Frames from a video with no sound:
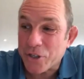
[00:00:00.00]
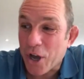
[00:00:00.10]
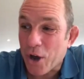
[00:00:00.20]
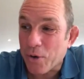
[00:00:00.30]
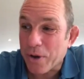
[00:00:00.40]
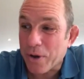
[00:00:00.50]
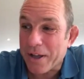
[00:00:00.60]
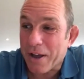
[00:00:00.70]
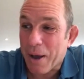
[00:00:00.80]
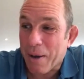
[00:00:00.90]
So
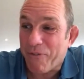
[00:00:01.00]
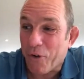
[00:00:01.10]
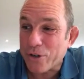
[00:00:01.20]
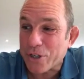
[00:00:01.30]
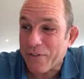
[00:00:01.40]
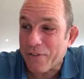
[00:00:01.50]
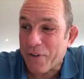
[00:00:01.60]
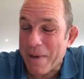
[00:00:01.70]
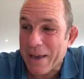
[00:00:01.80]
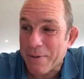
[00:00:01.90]
unfortunately for me,